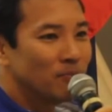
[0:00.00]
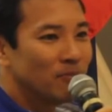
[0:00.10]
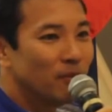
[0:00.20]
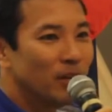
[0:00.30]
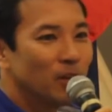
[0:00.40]

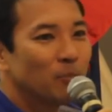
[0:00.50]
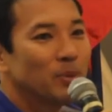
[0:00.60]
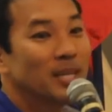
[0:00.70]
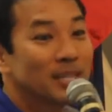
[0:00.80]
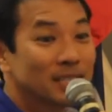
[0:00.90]
video
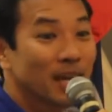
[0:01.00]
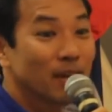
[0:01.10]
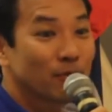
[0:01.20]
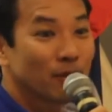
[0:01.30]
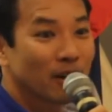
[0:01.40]
PSA
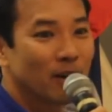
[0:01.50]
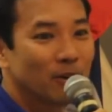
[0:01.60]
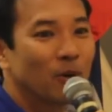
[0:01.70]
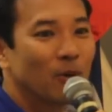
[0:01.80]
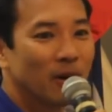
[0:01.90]
for Kanu
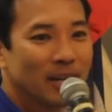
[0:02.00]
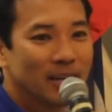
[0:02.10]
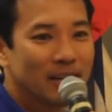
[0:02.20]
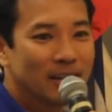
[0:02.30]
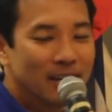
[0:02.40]

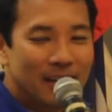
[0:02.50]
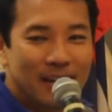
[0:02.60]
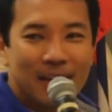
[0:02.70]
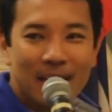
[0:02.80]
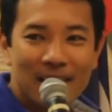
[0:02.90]
Hawaii,
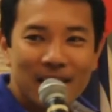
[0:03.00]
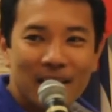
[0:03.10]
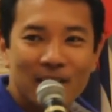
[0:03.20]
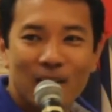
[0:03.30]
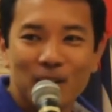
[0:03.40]
and
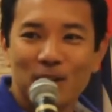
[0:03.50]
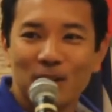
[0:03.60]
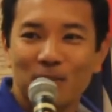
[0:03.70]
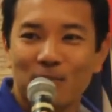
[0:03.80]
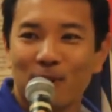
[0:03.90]
then launched a
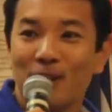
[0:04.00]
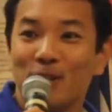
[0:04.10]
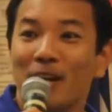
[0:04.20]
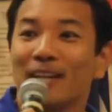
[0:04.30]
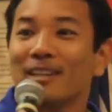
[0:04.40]

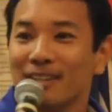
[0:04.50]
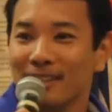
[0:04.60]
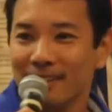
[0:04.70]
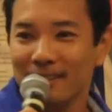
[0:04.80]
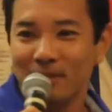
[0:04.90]
project.
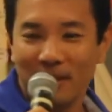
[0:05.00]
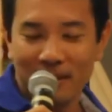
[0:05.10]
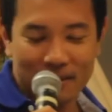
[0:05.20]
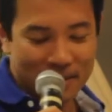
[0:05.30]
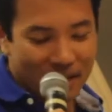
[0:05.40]

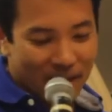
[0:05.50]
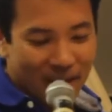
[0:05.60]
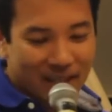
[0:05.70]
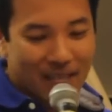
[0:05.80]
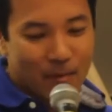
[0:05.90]
David and I
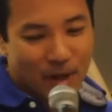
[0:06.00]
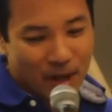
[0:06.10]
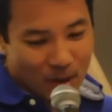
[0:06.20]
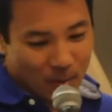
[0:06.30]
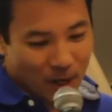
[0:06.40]
collaborated on
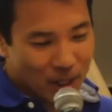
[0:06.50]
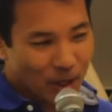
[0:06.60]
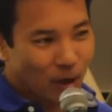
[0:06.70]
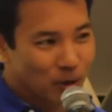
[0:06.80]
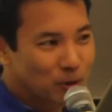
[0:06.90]
a project
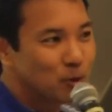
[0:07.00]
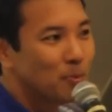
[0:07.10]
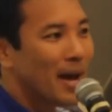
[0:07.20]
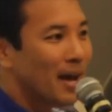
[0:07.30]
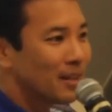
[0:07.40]
called Do
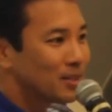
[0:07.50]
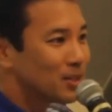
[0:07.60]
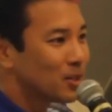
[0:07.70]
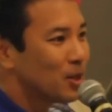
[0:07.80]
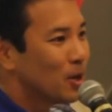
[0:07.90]

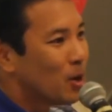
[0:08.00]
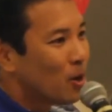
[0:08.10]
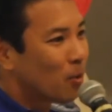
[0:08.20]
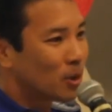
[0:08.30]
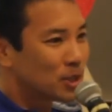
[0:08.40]
Bands,
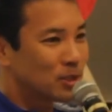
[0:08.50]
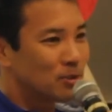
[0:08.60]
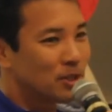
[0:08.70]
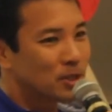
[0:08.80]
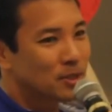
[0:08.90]
where
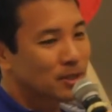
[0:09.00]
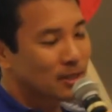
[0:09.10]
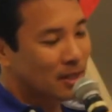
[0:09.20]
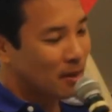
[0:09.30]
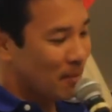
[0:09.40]

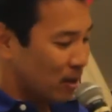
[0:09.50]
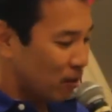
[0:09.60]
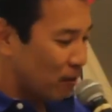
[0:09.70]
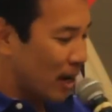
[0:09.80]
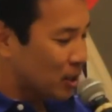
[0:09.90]
students
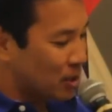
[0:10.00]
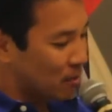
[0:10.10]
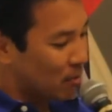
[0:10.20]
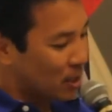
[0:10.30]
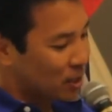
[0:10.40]
manufactured a
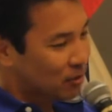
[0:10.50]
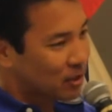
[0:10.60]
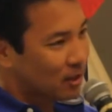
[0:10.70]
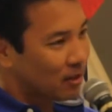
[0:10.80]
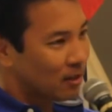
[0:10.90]
bunch of
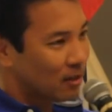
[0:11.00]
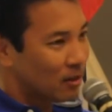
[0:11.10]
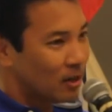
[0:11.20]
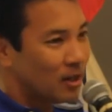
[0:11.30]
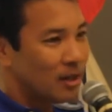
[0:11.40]

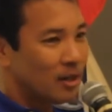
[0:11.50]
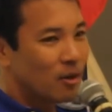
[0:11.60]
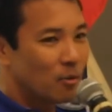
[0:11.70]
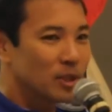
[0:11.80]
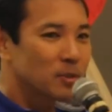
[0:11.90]
silicone
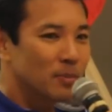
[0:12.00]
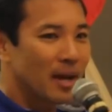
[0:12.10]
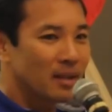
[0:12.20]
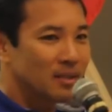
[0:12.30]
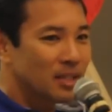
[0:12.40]

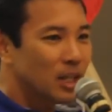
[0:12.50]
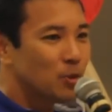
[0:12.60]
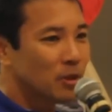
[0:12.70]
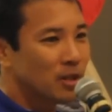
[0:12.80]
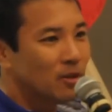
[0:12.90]
wristbands, each
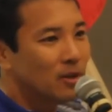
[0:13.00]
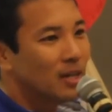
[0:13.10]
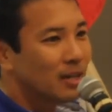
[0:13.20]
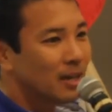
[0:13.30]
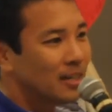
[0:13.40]
with a
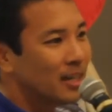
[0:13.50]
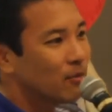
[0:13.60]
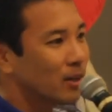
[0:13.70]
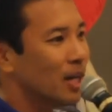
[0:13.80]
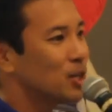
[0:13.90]
unique
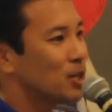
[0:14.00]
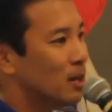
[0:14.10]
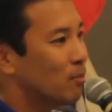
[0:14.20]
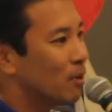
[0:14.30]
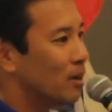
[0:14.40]
identification
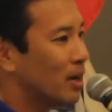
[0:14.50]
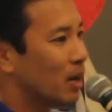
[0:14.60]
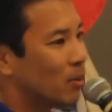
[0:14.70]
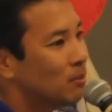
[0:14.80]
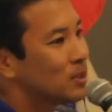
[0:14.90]
number and a
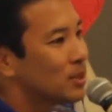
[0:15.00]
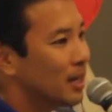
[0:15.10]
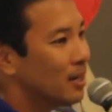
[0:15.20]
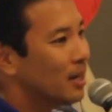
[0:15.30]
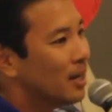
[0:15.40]

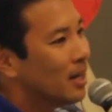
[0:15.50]
website.